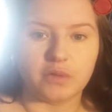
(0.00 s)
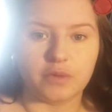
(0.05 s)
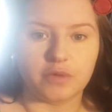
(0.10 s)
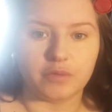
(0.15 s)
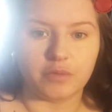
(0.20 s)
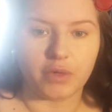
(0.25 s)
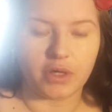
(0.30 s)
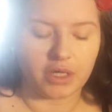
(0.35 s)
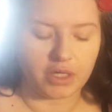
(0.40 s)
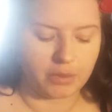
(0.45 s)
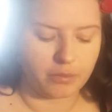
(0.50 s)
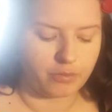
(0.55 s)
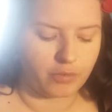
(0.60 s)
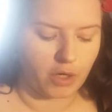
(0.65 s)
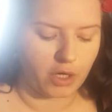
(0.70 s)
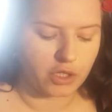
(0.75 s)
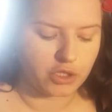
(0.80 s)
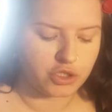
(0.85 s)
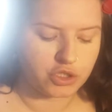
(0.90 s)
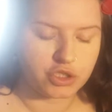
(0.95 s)
with my
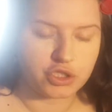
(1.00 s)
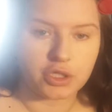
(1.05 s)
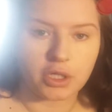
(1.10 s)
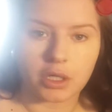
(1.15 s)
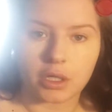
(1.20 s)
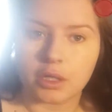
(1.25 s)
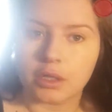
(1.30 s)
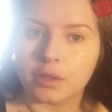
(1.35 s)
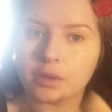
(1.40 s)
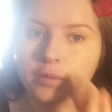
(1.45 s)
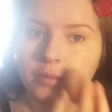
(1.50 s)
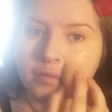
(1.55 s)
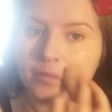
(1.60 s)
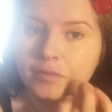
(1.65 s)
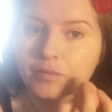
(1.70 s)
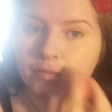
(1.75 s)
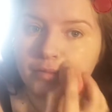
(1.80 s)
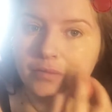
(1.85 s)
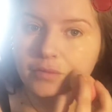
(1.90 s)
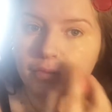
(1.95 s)
brush.
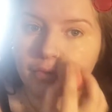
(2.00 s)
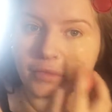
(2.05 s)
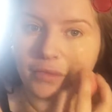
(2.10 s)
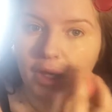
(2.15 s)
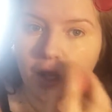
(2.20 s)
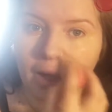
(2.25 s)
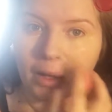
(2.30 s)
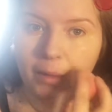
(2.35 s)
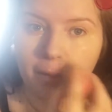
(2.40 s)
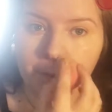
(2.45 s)
To